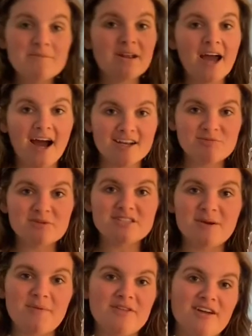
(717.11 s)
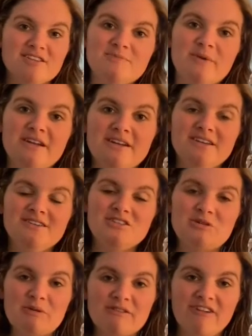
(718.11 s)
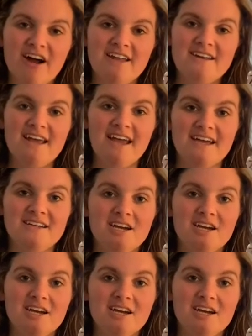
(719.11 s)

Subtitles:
but it has been something that's been super fun, and